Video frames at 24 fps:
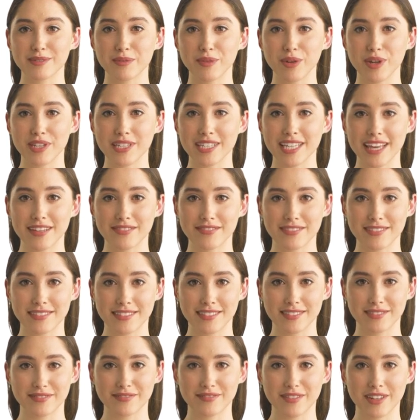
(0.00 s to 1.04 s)

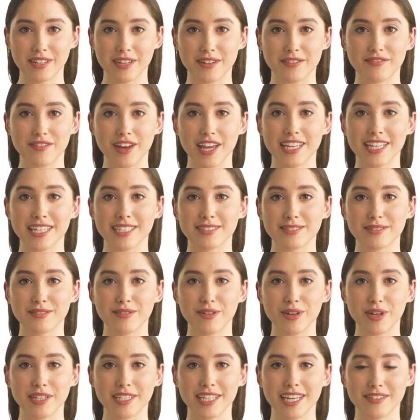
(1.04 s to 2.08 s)
forklifts, from the funniest
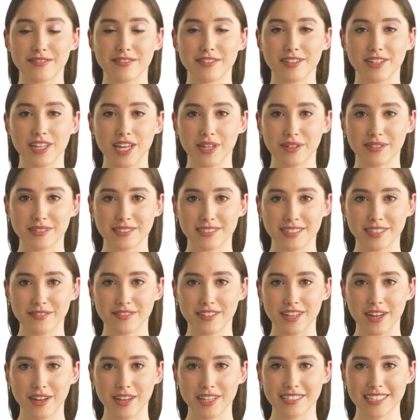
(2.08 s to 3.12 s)
forklift jokes to
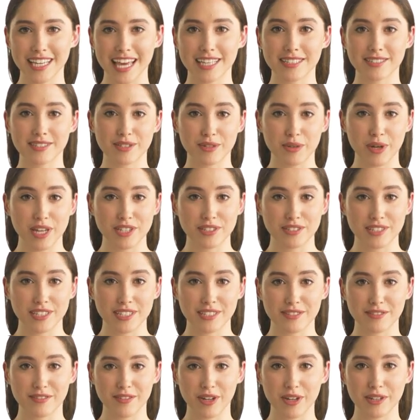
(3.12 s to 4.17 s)
theory test
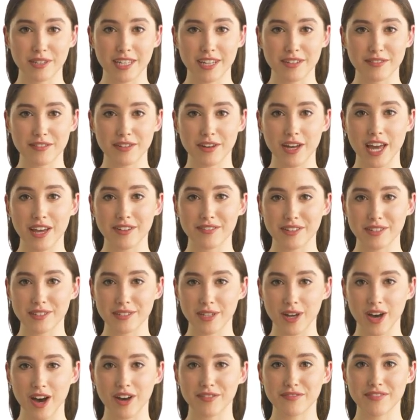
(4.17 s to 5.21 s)
questions forklift
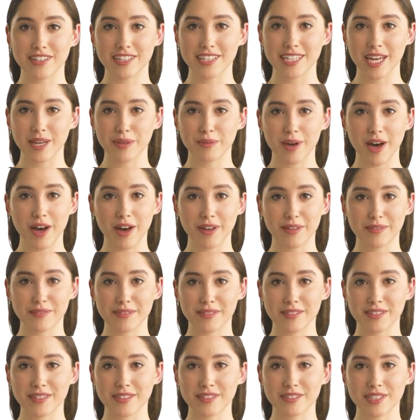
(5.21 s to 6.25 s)
drivers often get
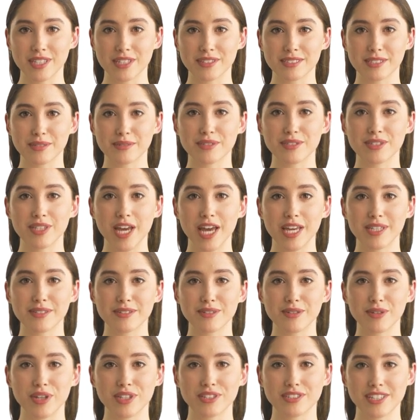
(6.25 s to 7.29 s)
wrong, do subscribe
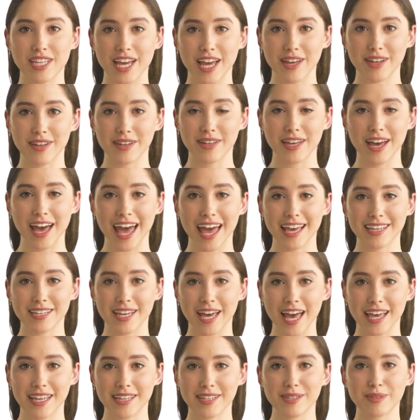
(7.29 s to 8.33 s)
to our channel and
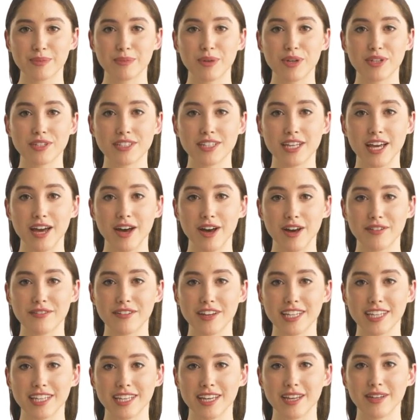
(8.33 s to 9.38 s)
like or share our
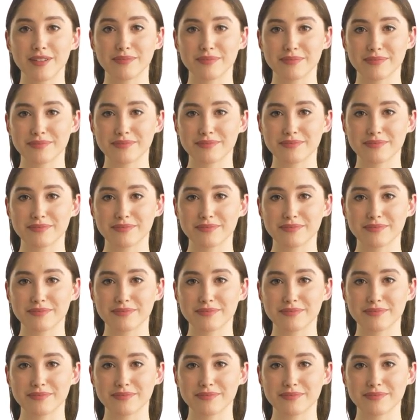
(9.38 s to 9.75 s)
video.